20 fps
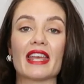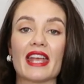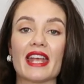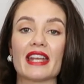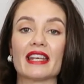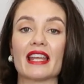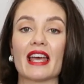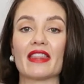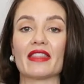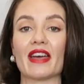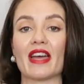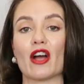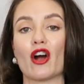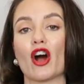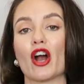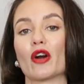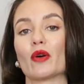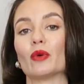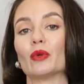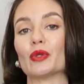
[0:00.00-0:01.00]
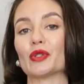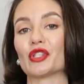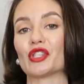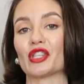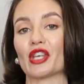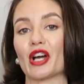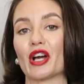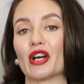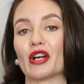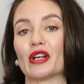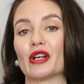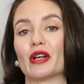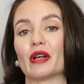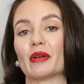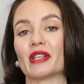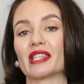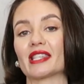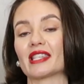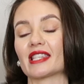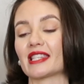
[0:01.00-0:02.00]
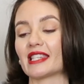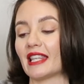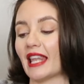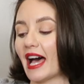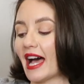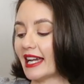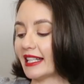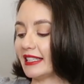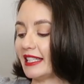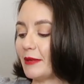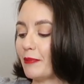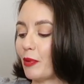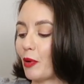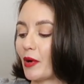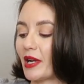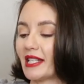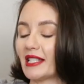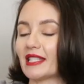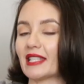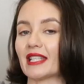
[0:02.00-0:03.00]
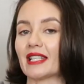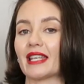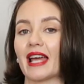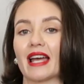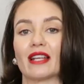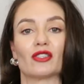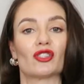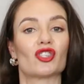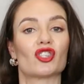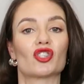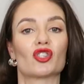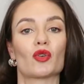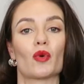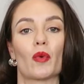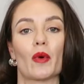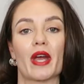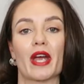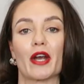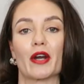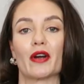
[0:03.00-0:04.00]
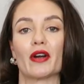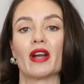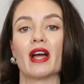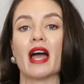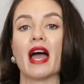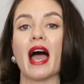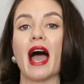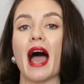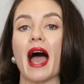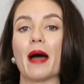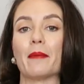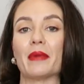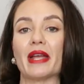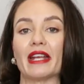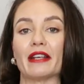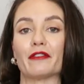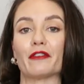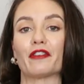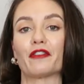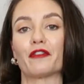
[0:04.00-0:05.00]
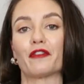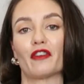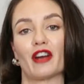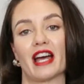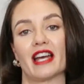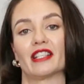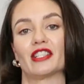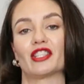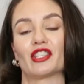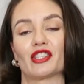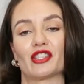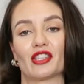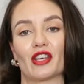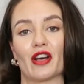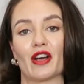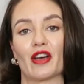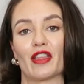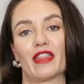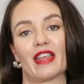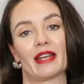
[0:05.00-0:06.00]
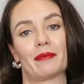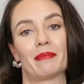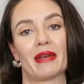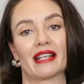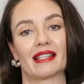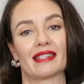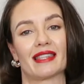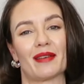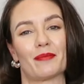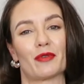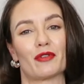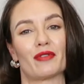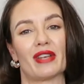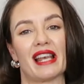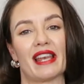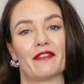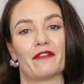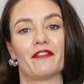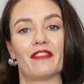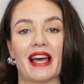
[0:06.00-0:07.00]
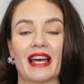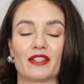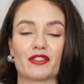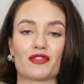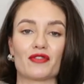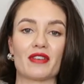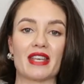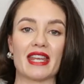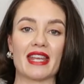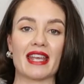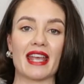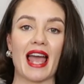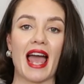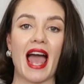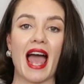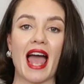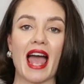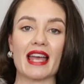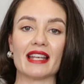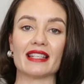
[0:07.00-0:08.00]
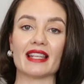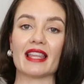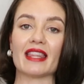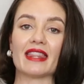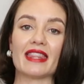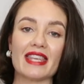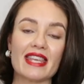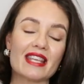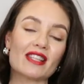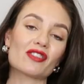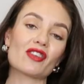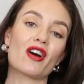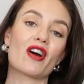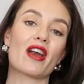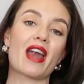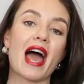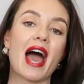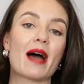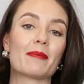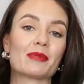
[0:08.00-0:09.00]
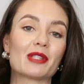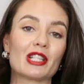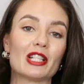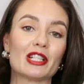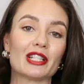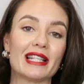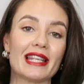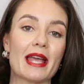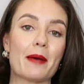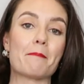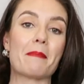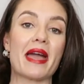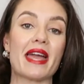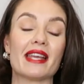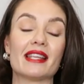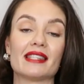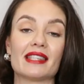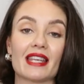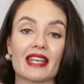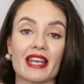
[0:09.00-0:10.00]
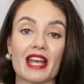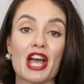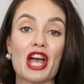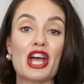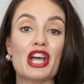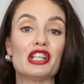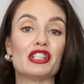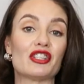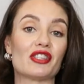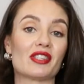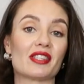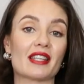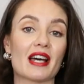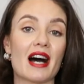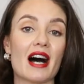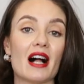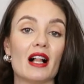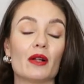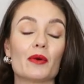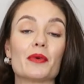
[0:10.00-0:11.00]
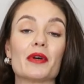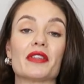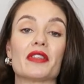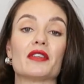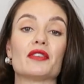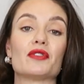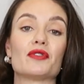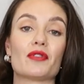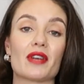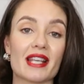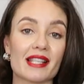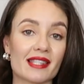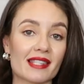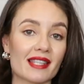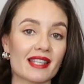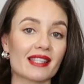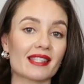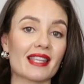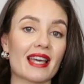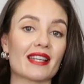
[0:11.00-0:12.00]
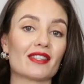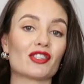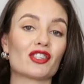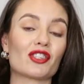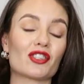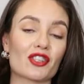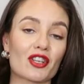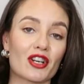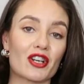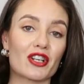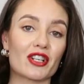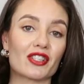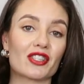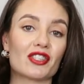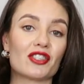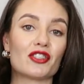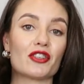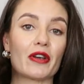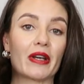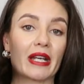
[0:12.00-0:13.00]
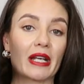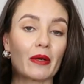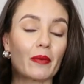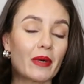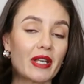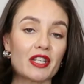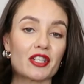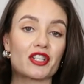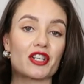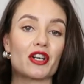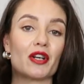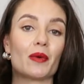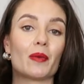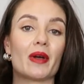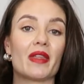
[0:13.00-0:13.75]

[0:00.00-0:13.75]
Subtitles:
then they are also slightly pointed and square in front, so that makes them really flattering. And these are absolutely amazing to style with dresses and skirts during winter,